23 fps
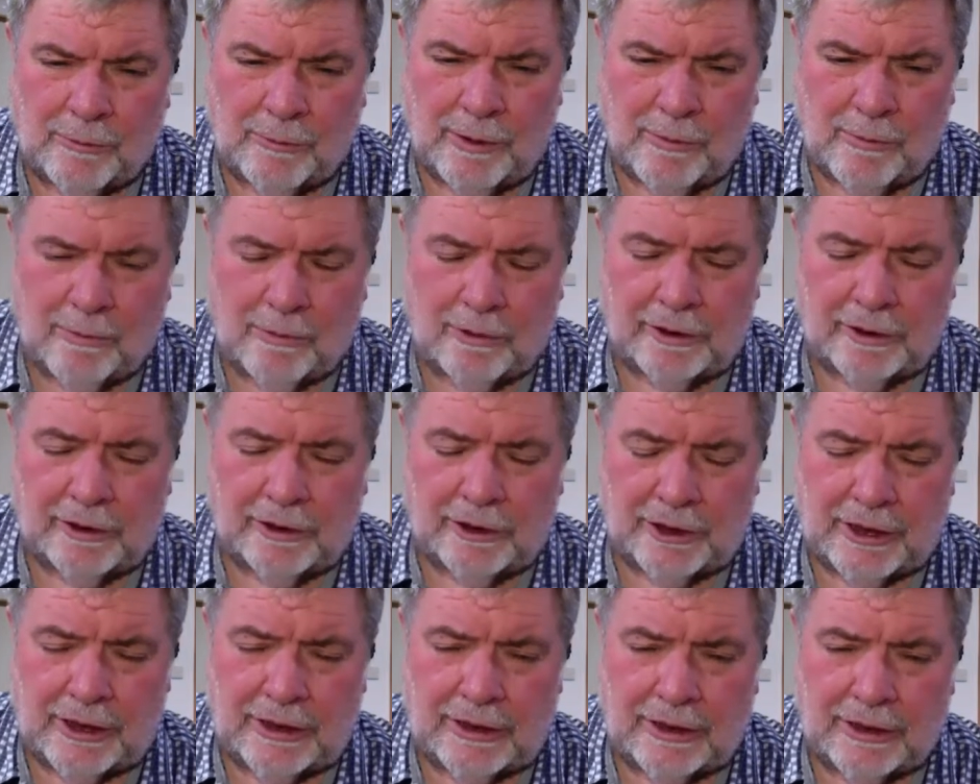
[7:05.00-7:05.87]
we want
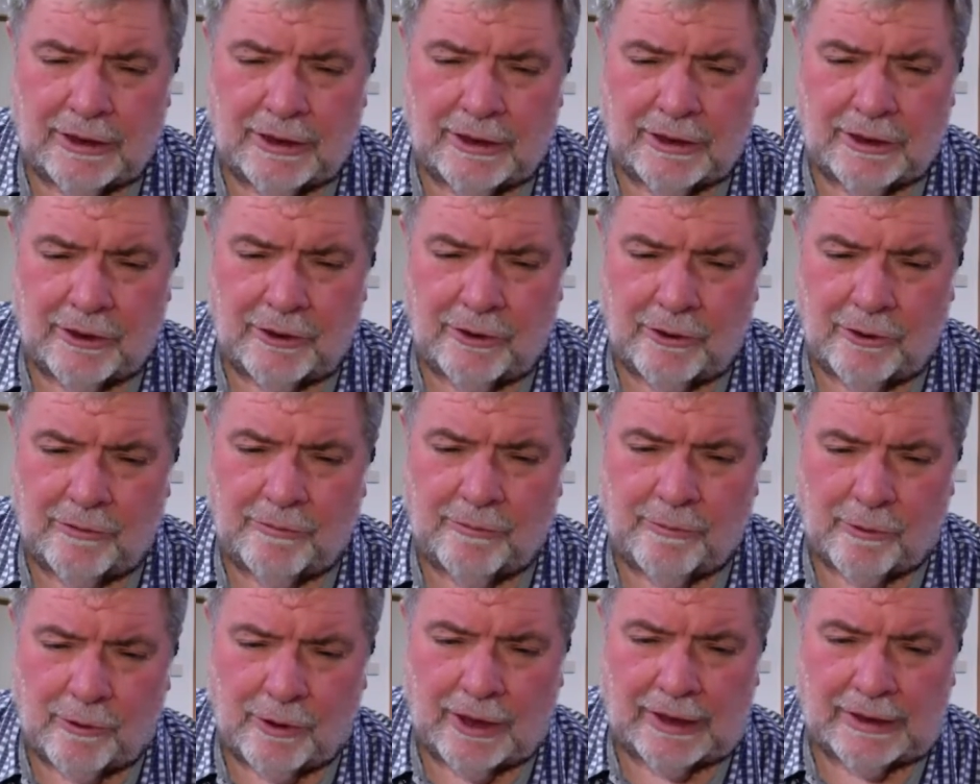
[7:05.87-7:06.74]
Jesus to do
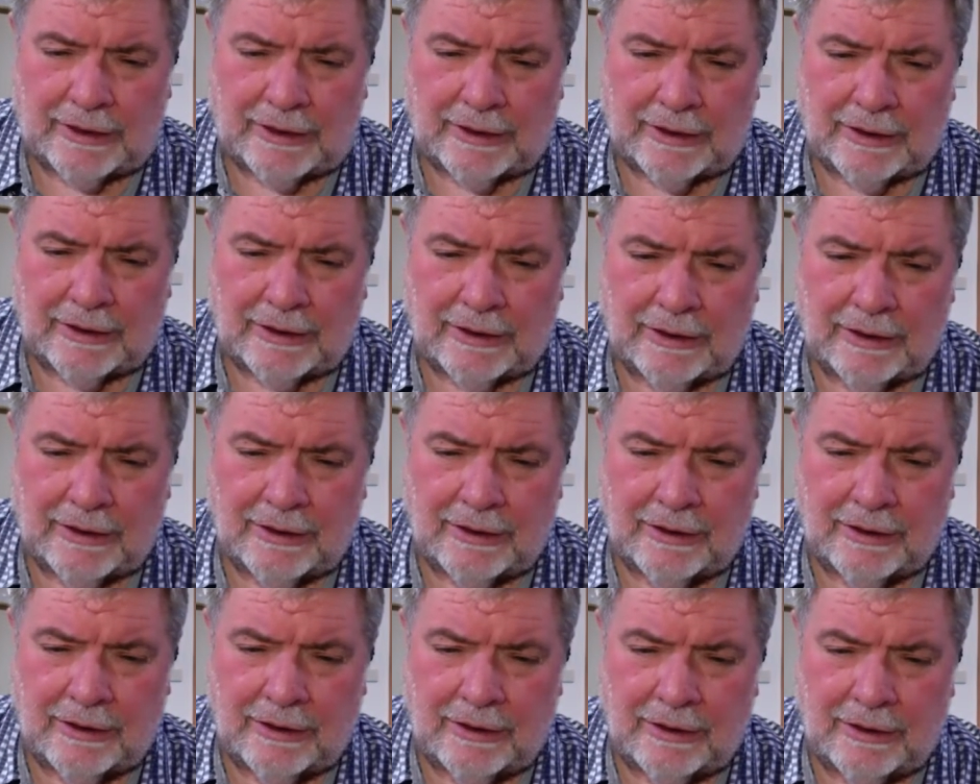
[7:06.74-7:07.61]
for us?
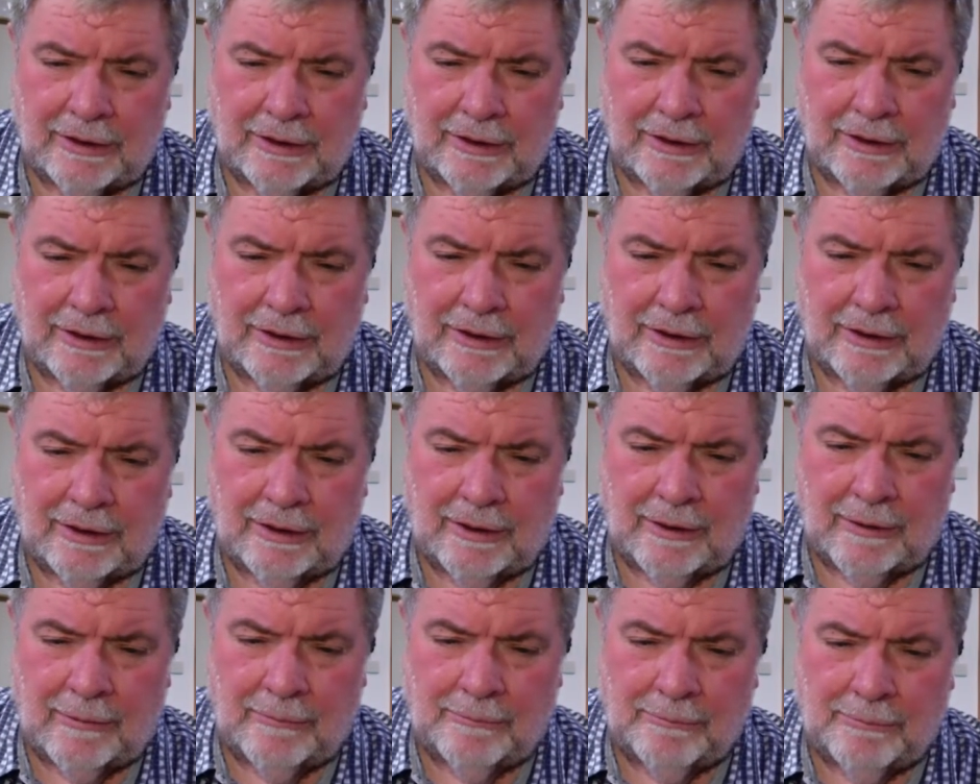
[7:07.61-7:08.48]

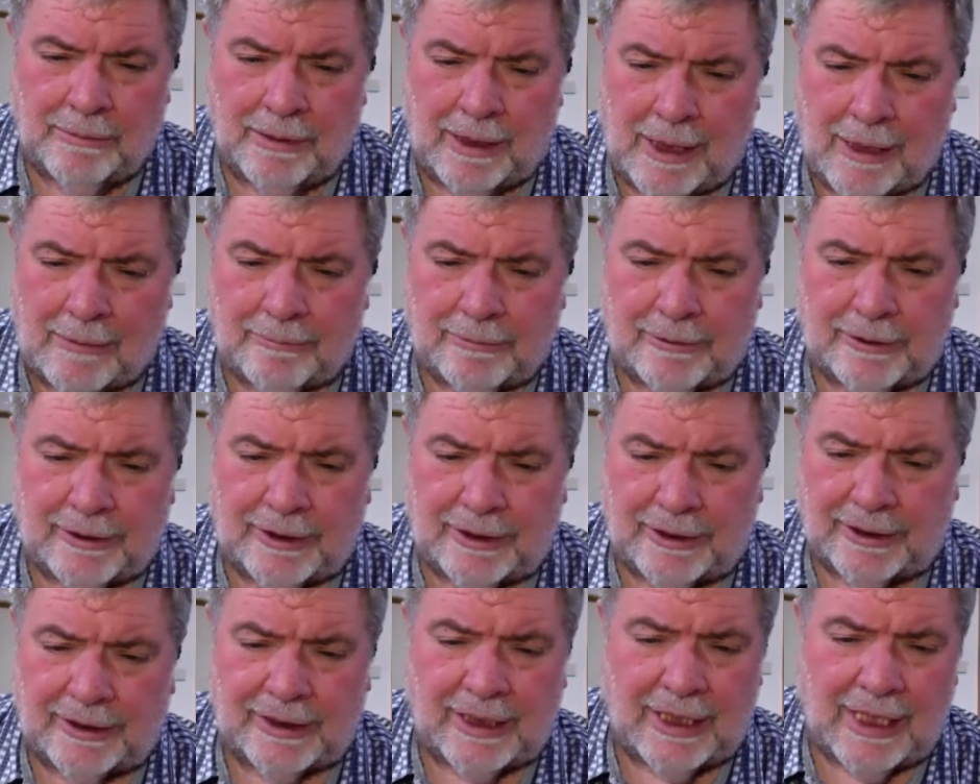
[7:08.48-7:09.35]
Perhaps to
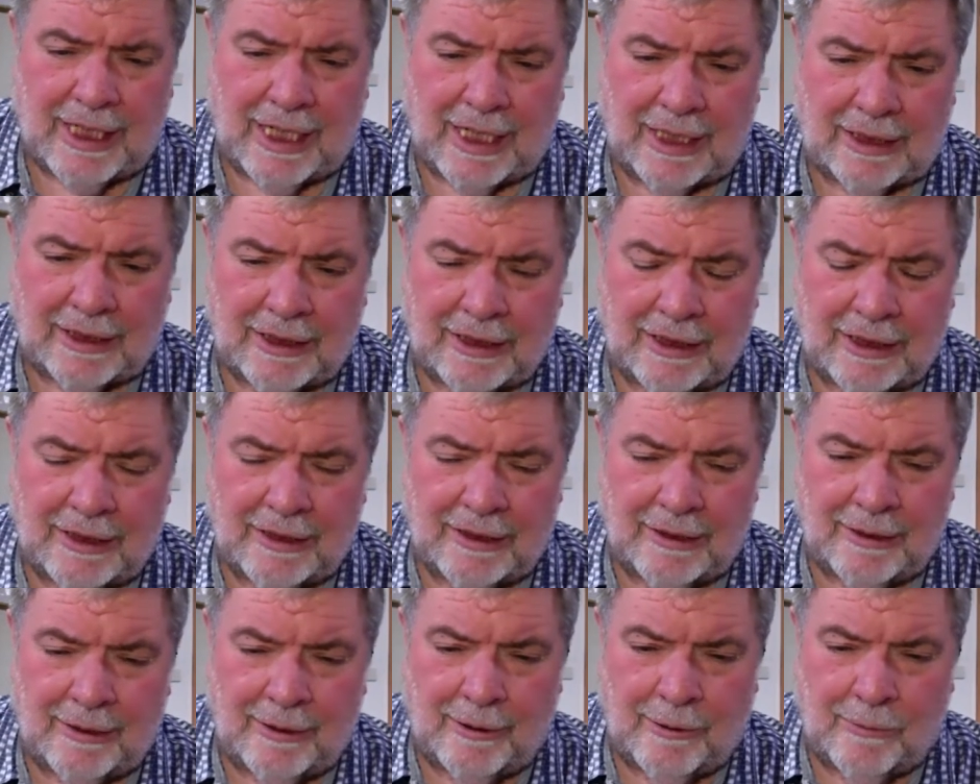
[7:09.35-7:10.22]
start,
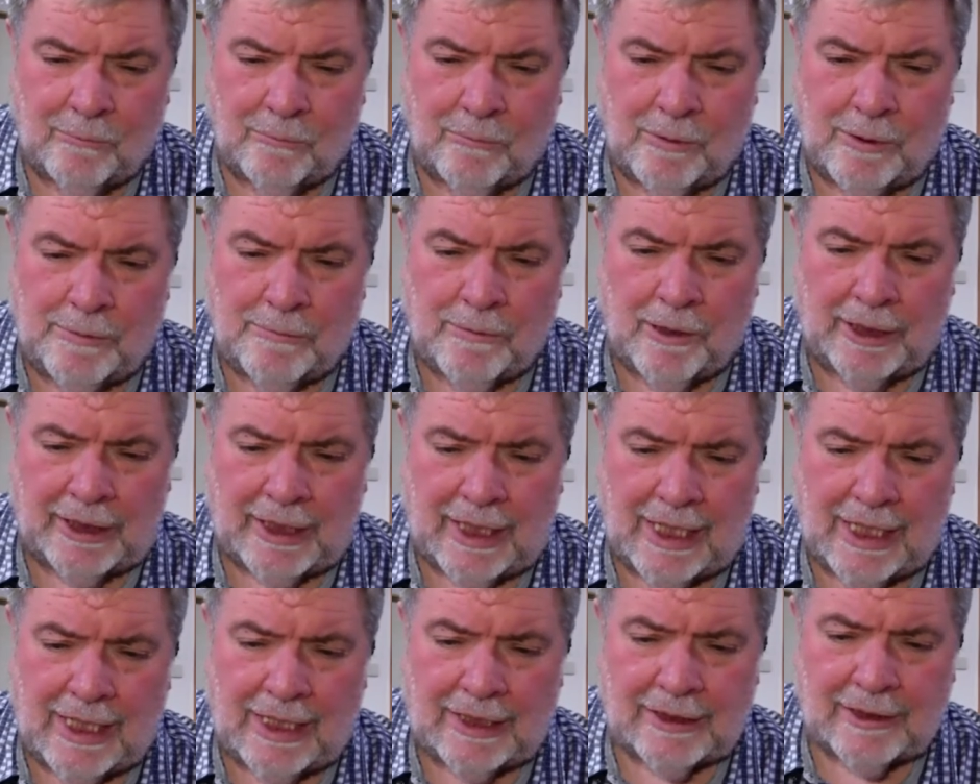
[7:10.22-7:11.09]
we
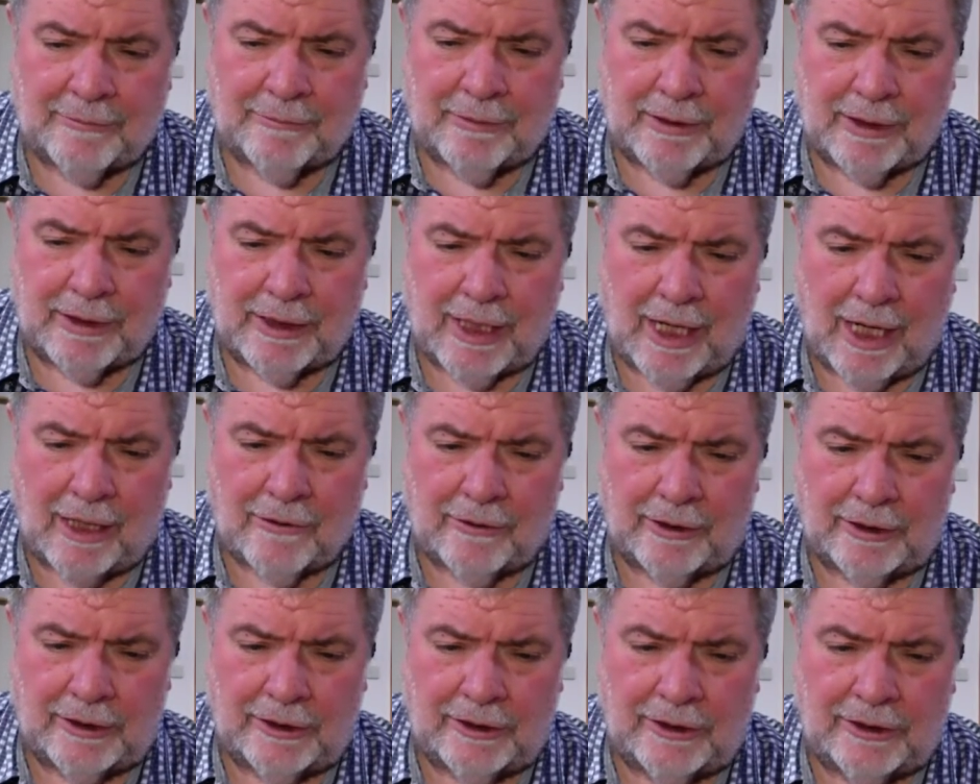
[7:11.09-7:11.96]
might ask for
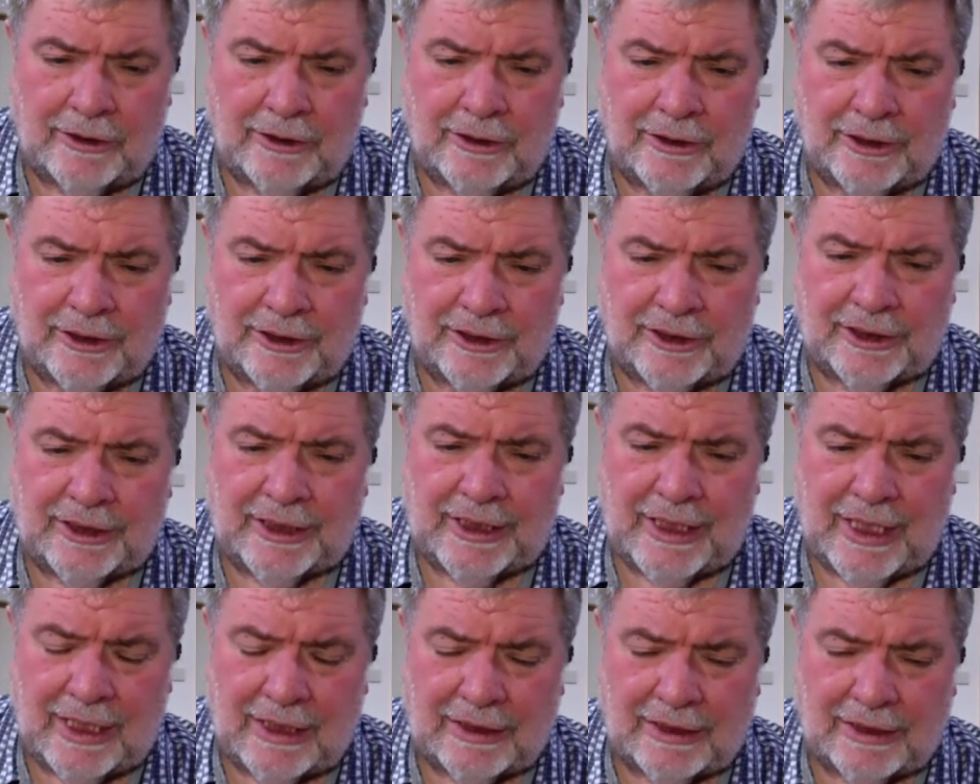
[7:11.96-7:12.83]
courage to
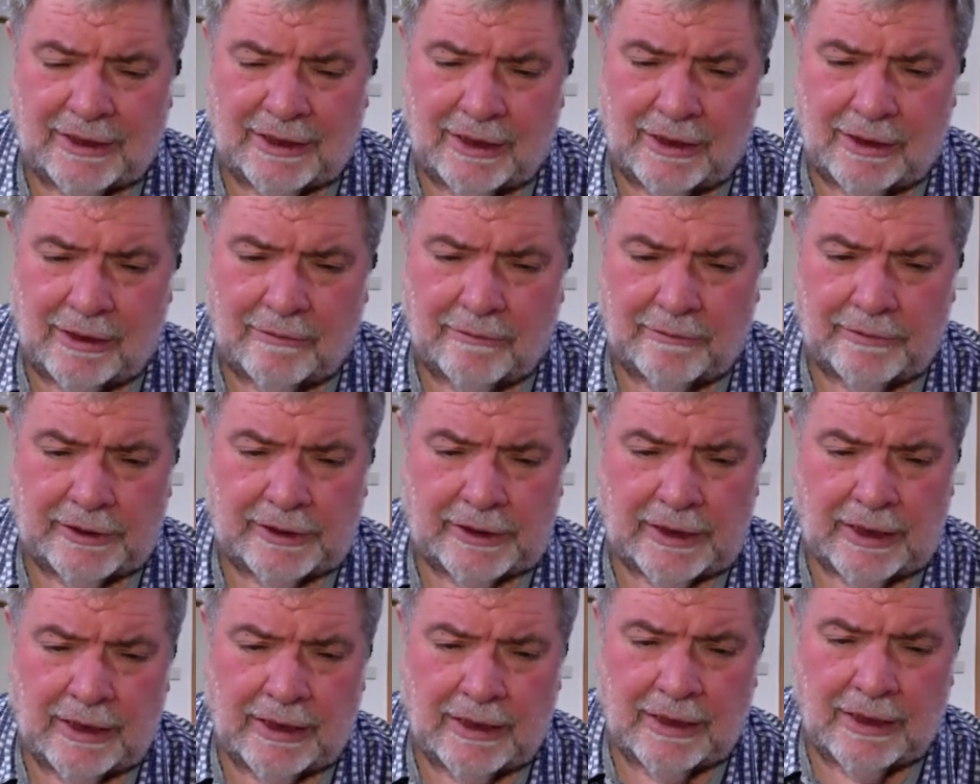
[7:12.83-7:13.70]
see
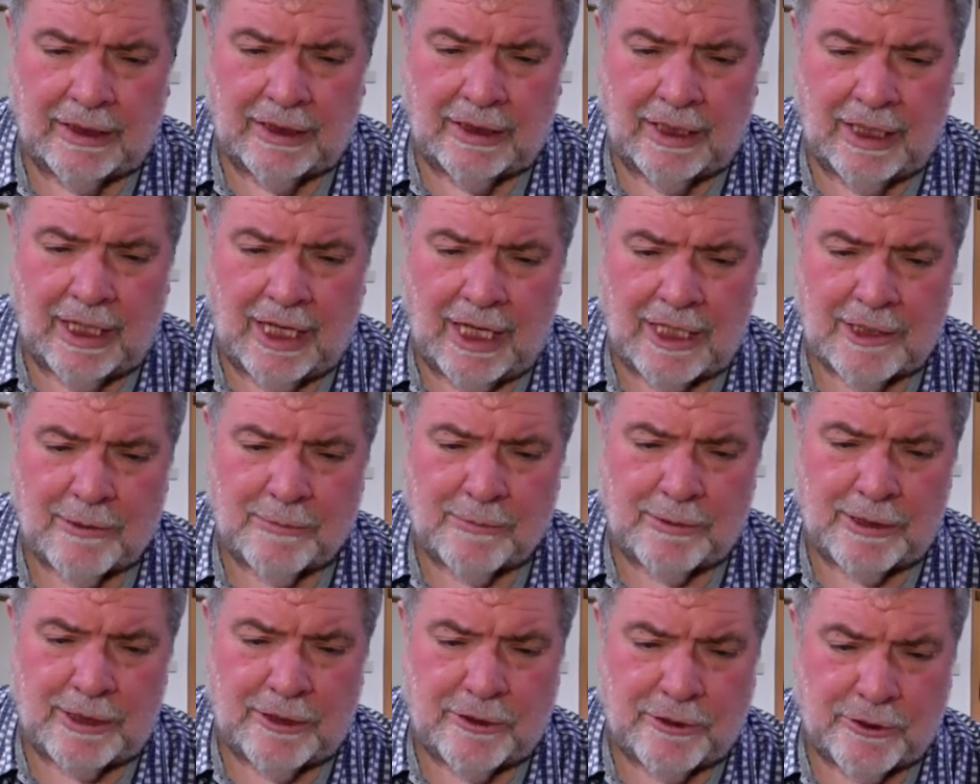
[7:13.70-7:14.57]
ourselves as
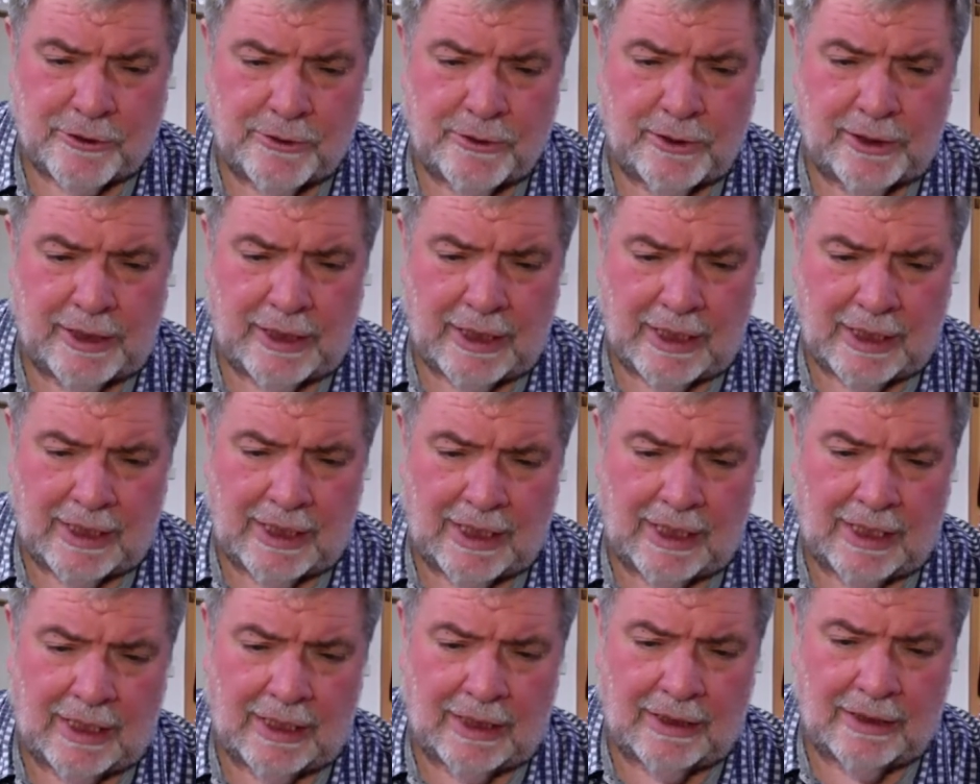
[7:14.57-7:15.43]
we truly
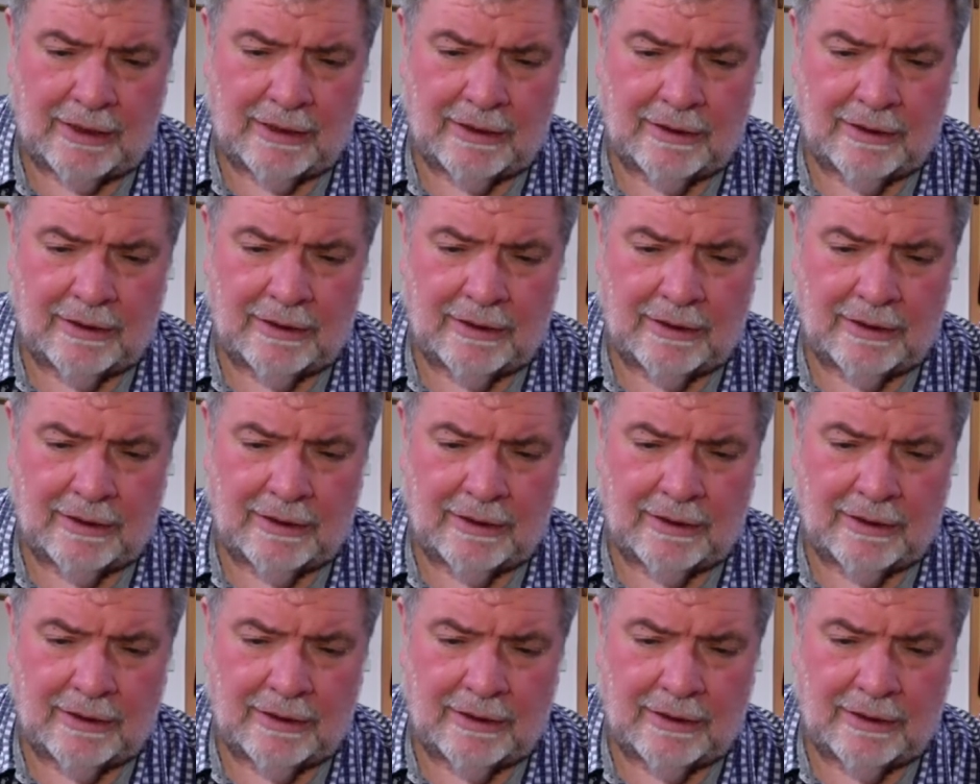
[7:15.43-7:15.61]
are,